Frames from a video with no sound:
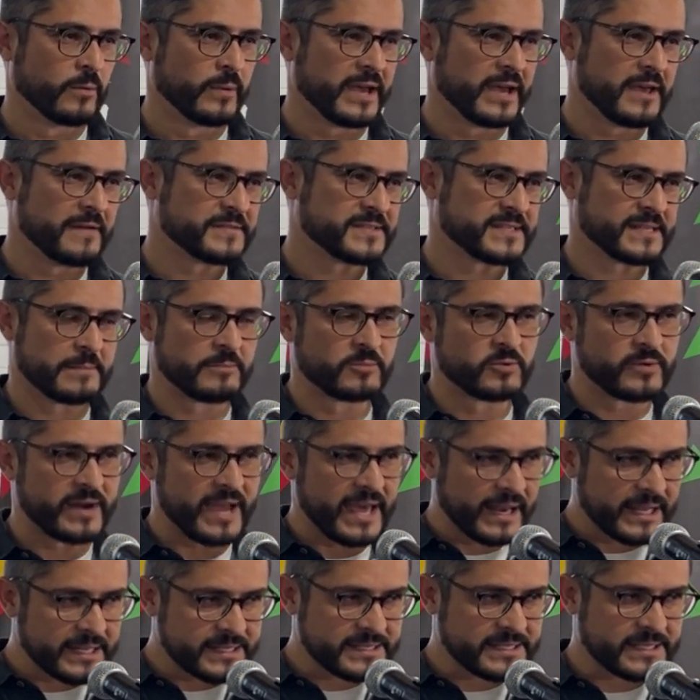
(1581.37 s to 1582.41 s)
with some
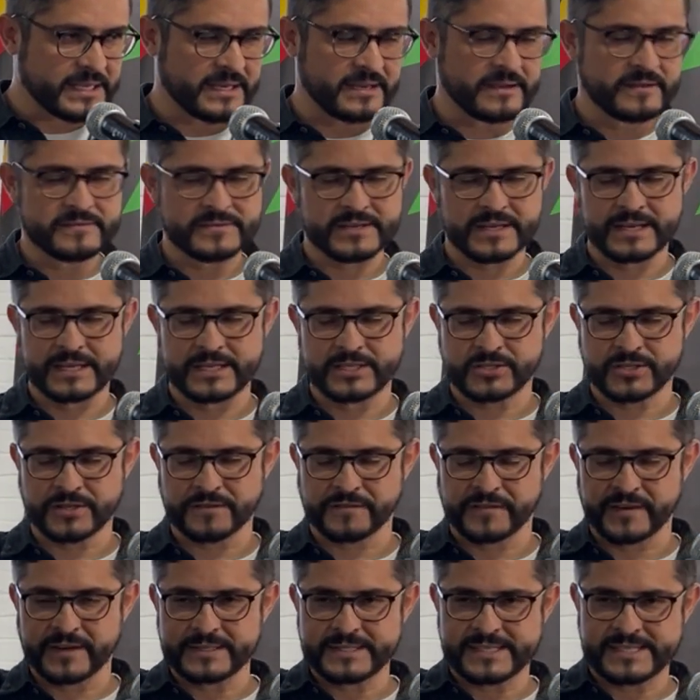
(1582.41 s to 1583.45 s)
relatives in a
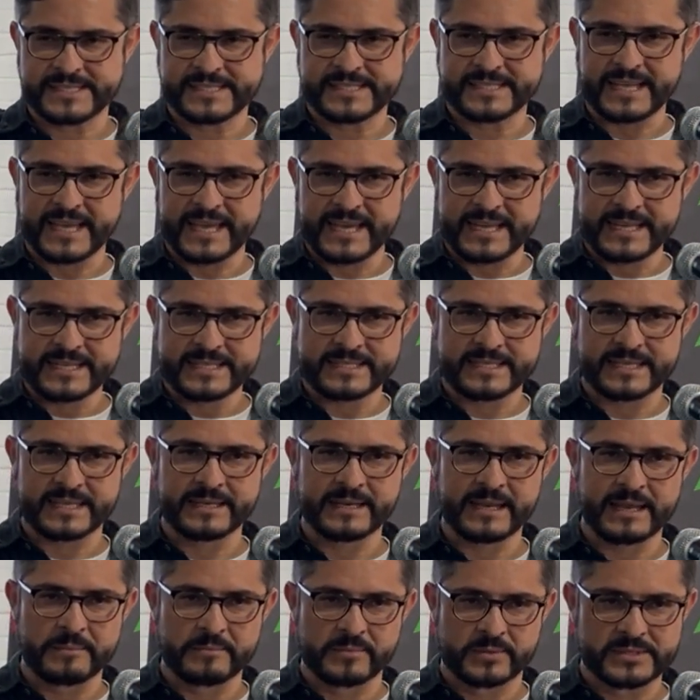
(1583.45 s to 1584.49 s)
different
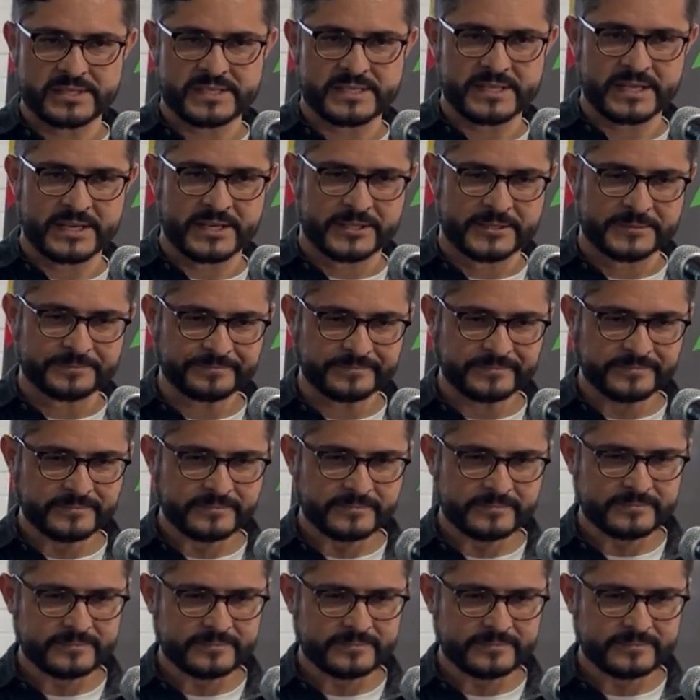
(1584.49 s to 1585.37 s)
state in, in Brazil.